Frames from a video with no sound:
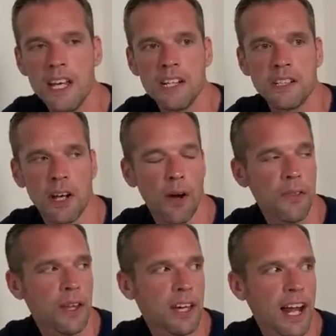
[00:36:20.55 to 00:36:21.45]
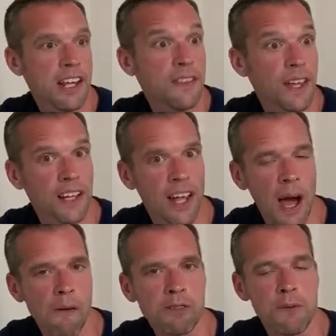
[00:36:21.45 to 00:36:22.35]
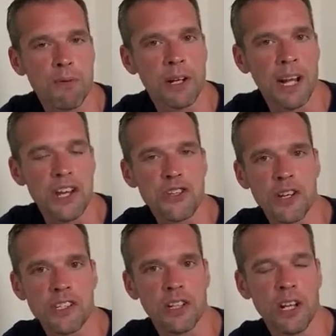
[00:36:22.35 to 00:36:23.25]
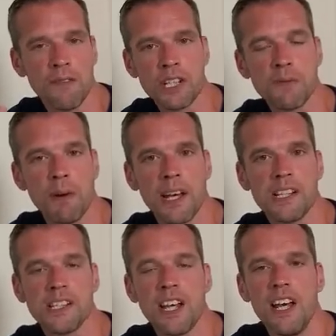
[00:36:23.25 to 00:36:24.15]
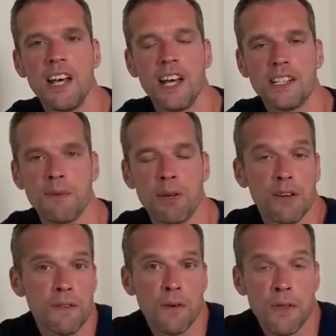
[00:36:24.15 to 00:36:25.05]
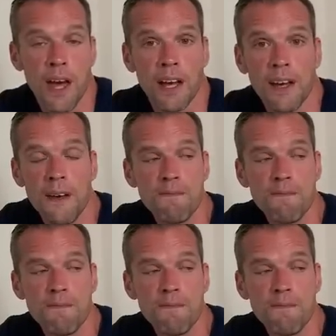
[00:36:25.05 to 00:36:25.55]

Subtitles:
So I think anything that helps to bring nature into your living space is a beautiful thing.